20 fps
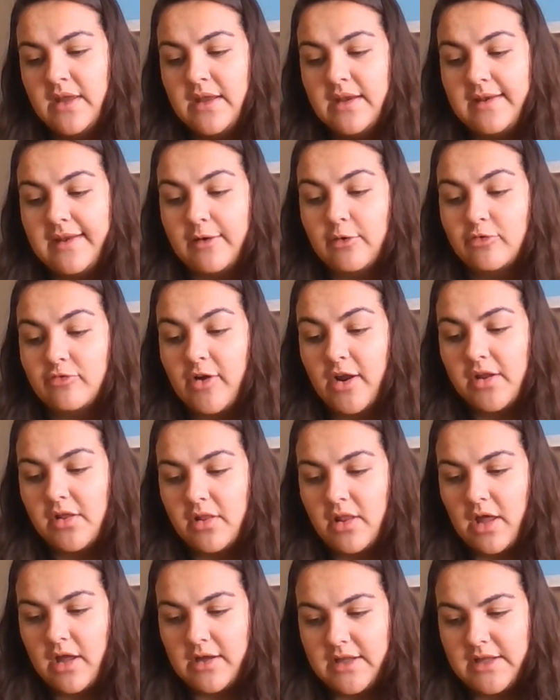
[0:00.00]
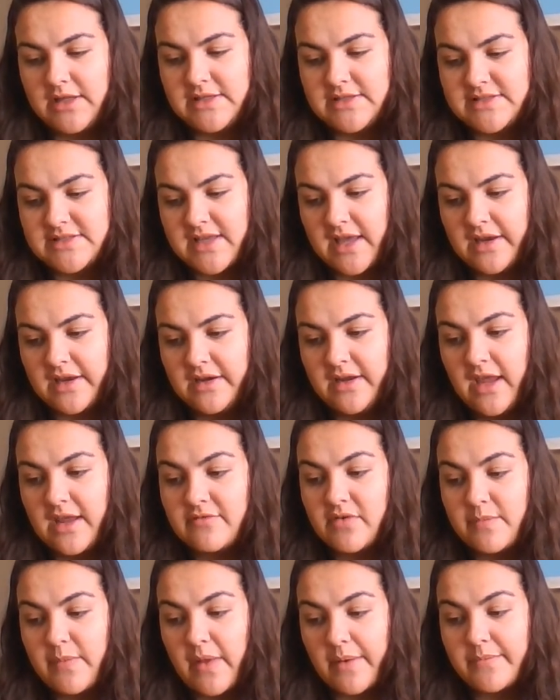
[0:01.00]
"Now run along," he said, "and
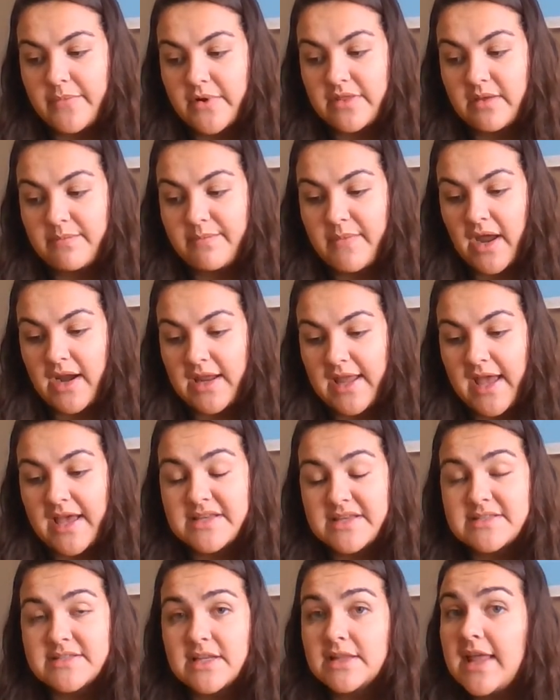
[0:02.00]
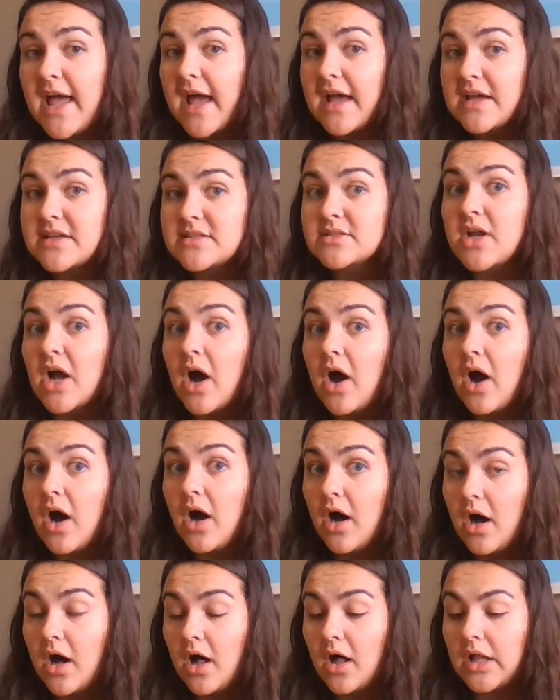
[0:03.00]
remember, the money has to last
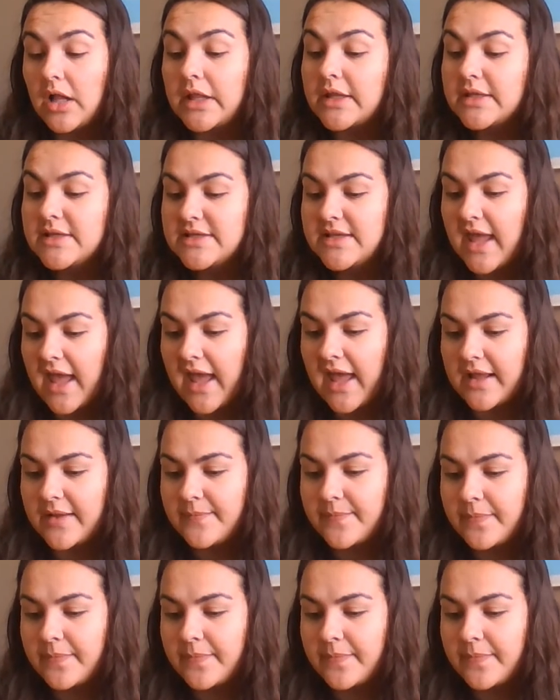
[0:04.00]
all day.